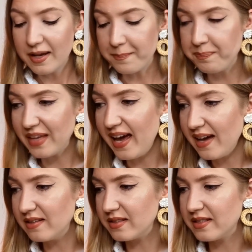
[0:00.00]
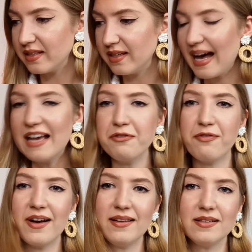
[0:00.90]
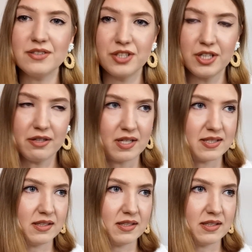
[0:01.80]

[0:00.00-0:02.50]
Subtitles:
And I find it curious,